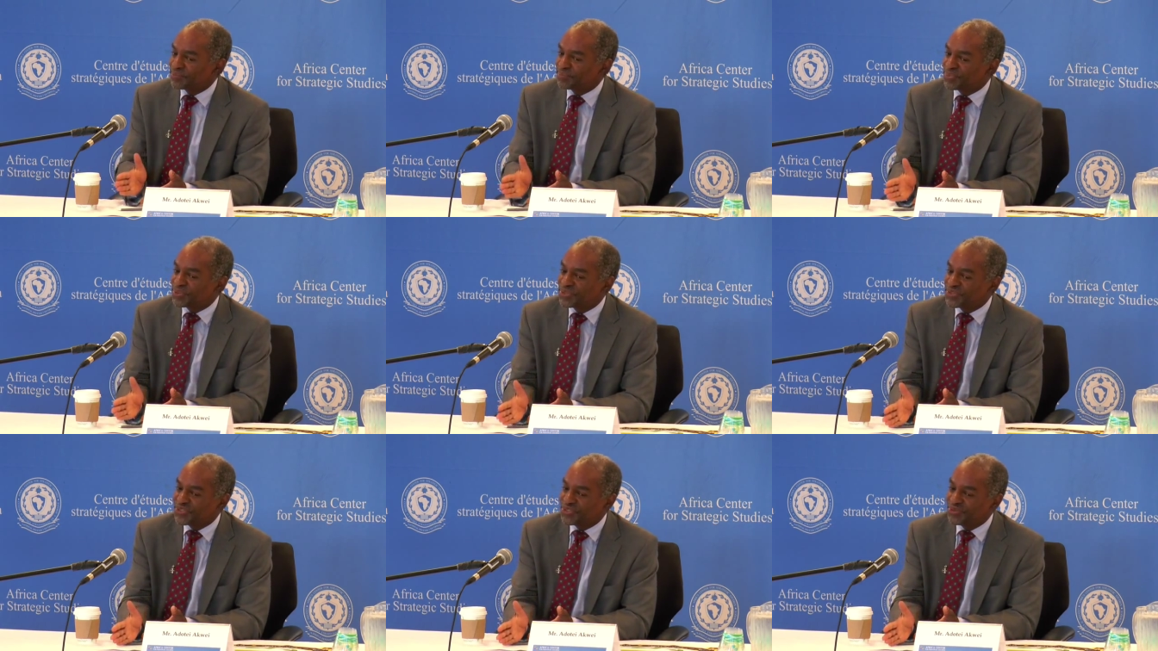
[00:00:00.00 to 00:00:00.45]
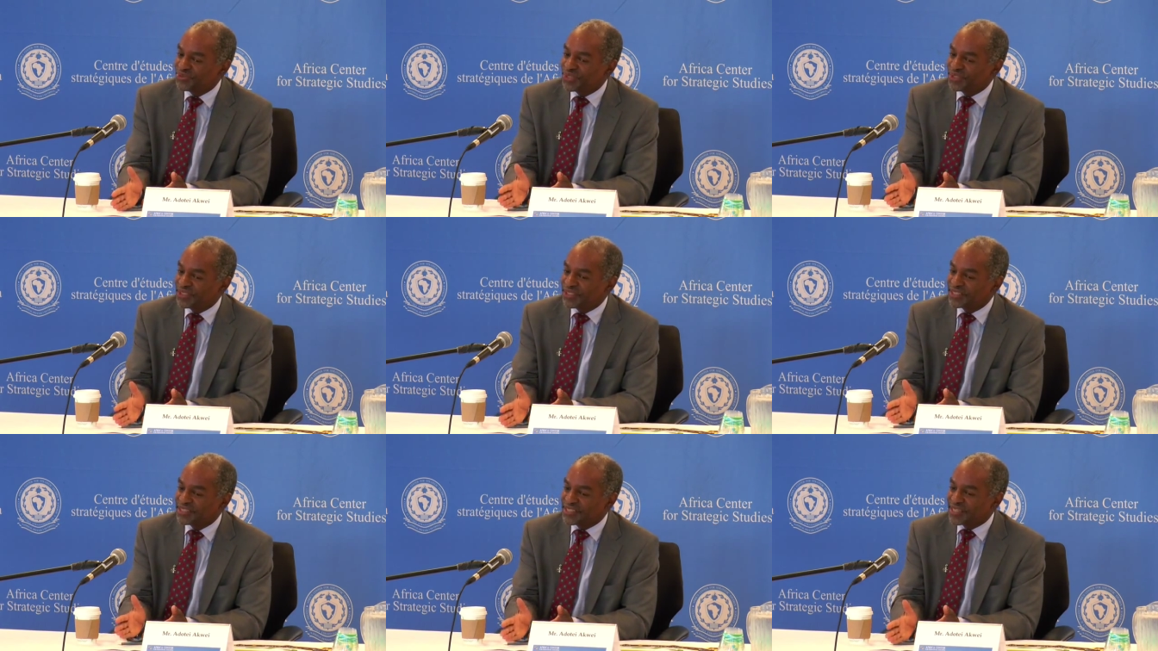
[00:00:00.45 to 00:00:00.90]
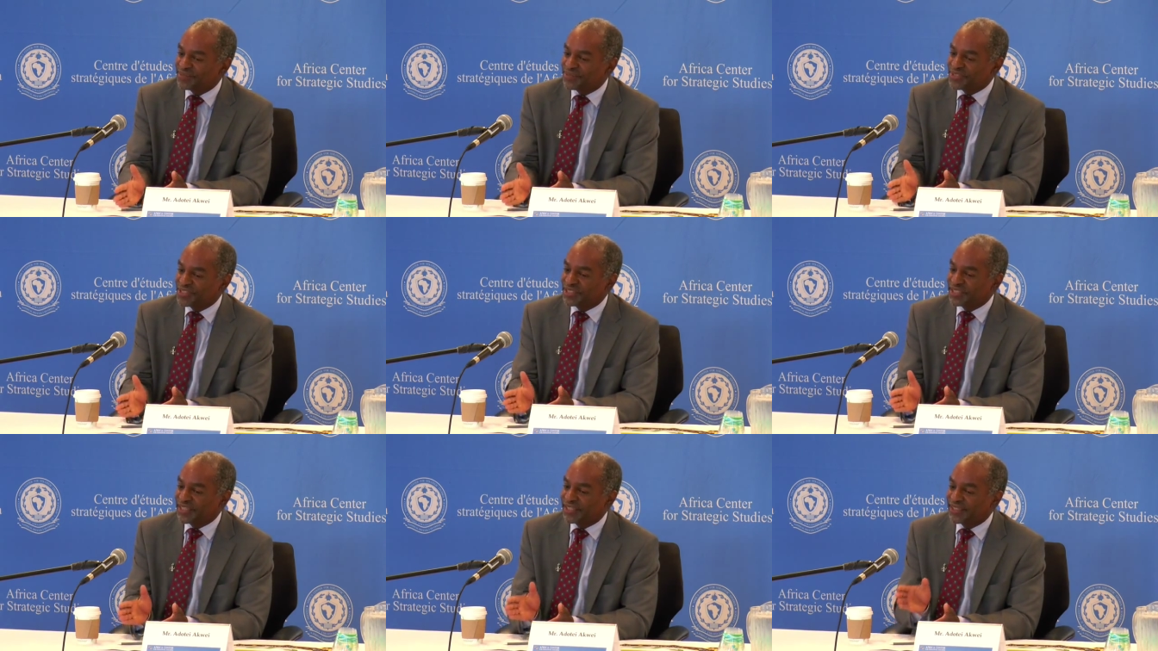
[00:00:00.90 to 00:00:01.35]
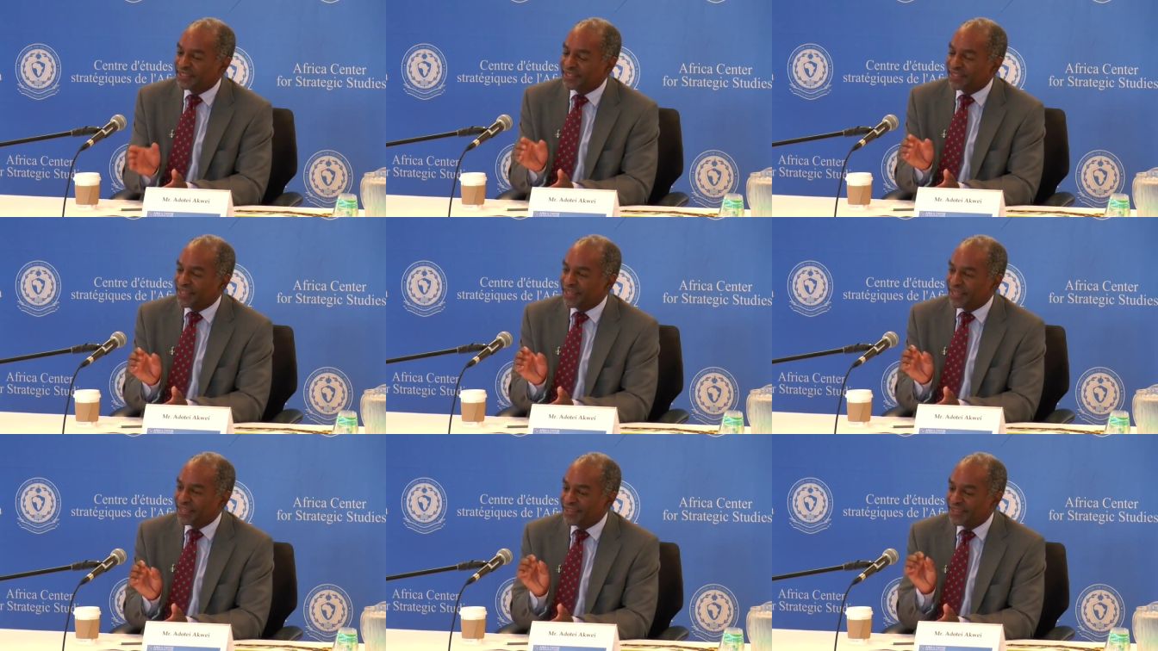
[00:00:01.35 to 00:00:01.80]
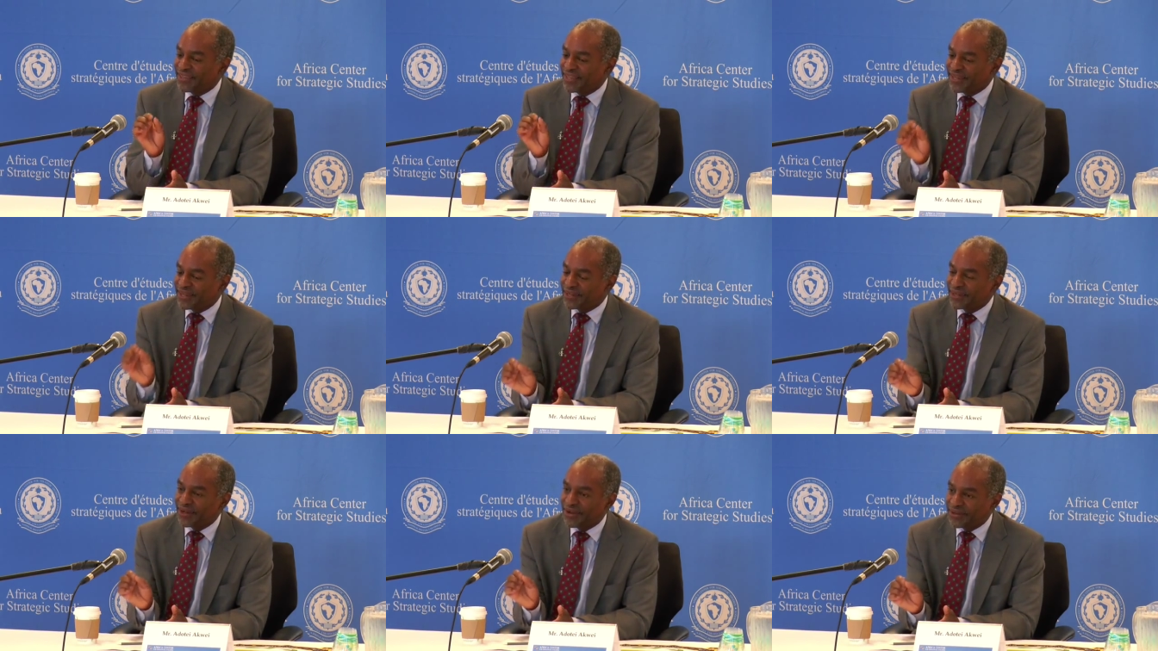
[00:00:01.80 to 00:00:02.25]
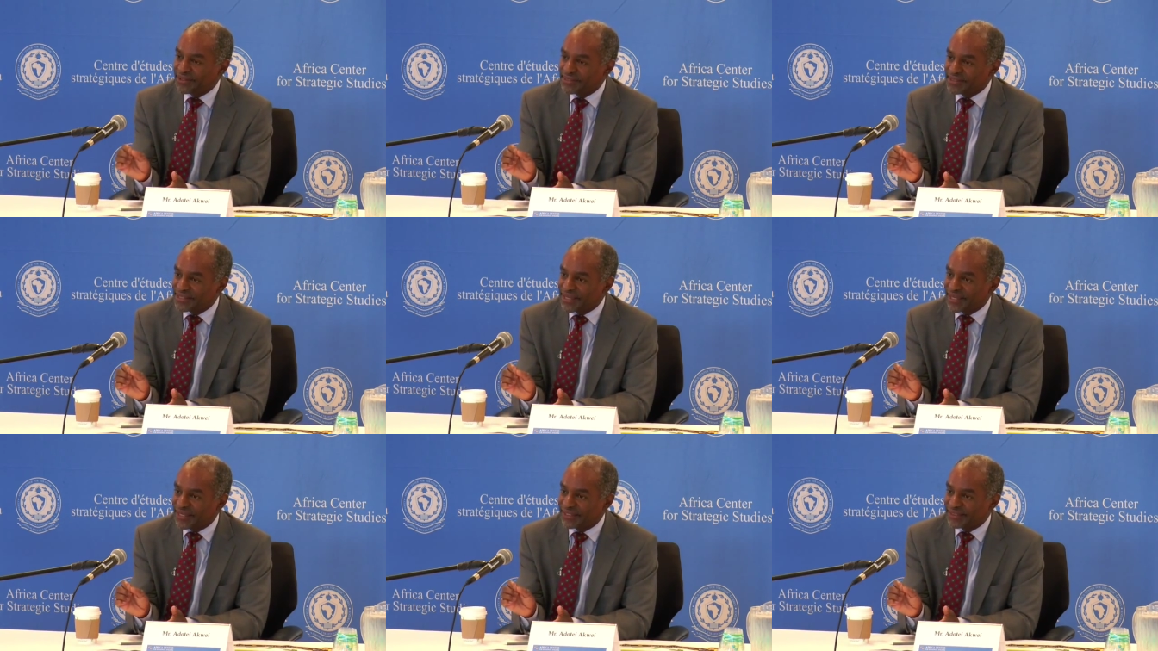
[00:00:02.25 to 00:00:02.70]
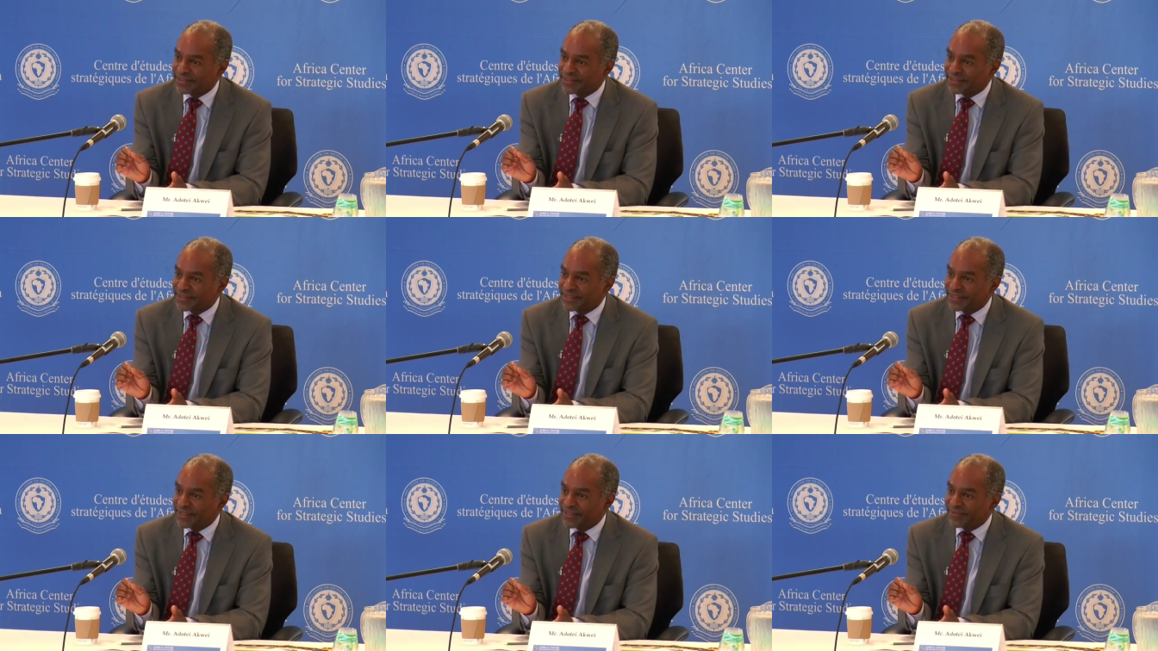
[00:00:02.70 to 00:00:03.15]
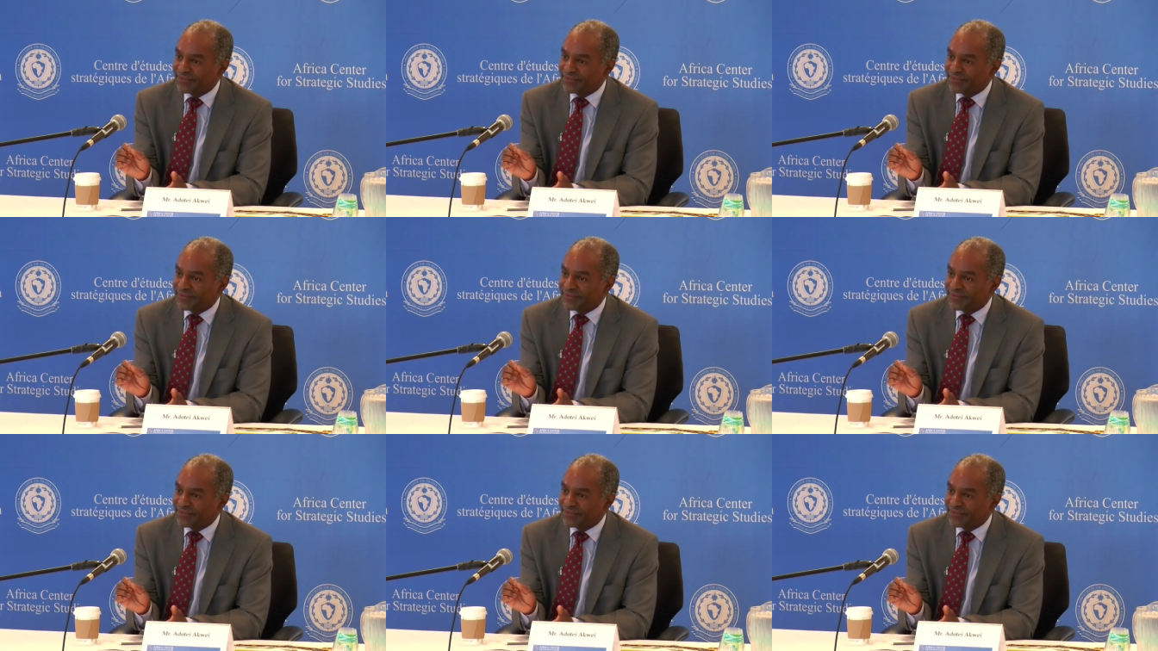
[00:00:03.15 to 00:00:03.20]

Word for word: presume on the assumption that their contact